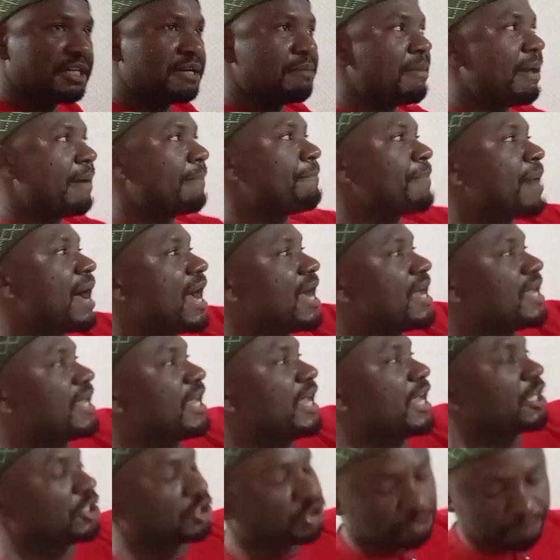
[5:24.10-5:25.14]

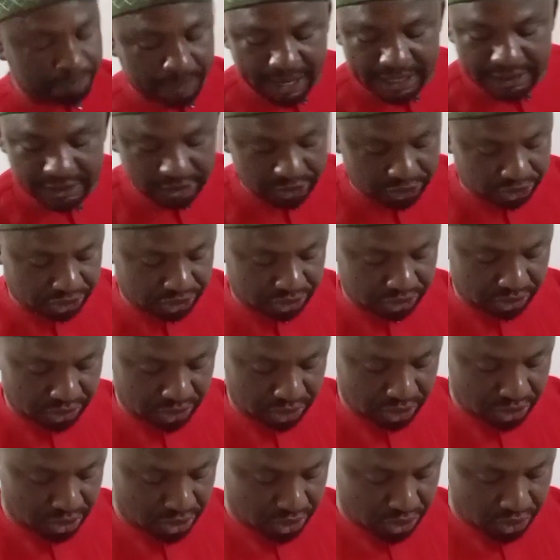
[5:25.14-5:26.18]
Remember, in Spanish,
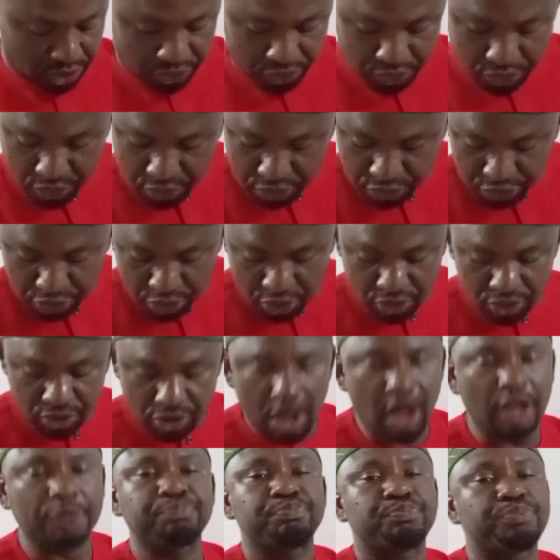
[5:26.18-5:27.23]
you do
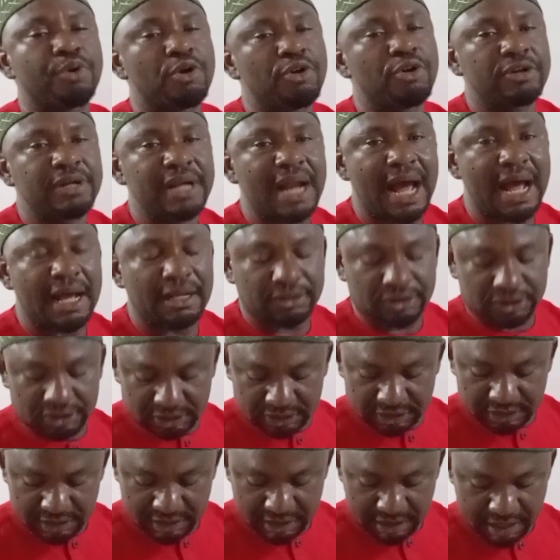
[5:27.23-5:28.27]
not
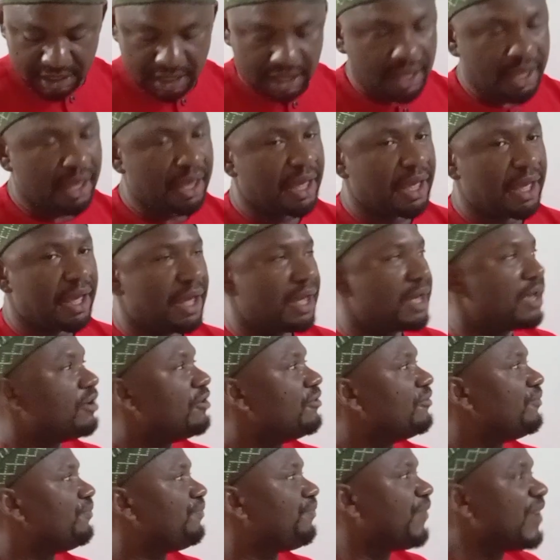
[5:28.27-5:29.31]
pronounce
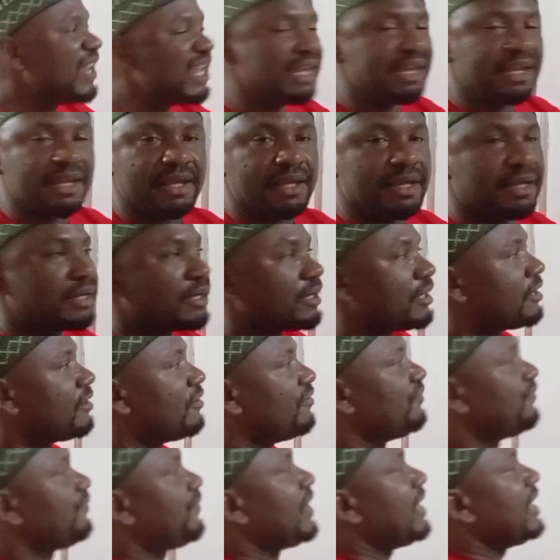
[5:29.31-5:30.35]
V.
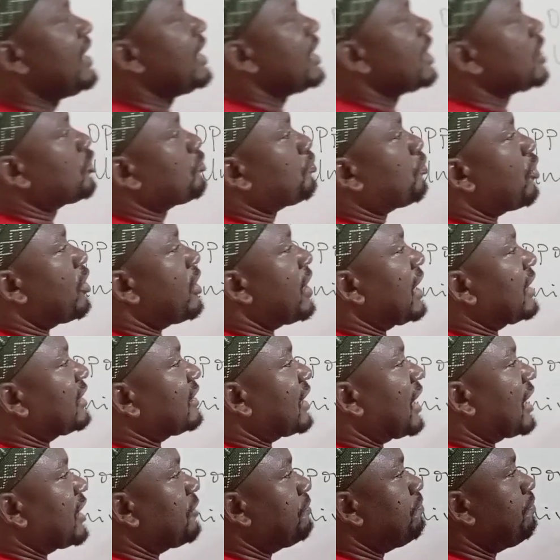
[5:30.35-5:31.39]
V is
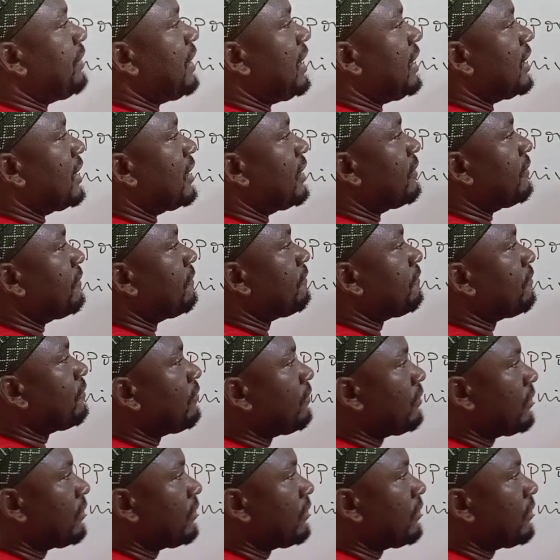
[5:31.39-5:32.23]
pronounced as B,